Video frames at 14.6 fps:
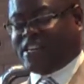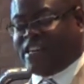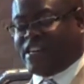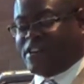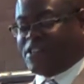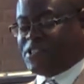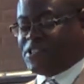
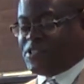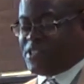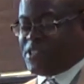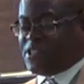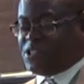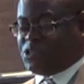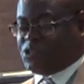characters
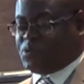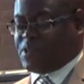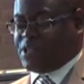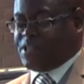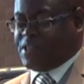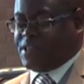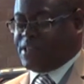in, this,
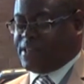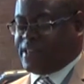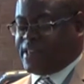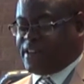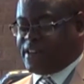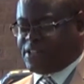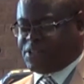in the
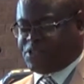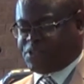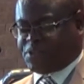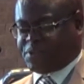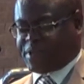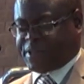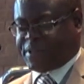uh,
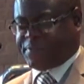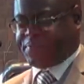story.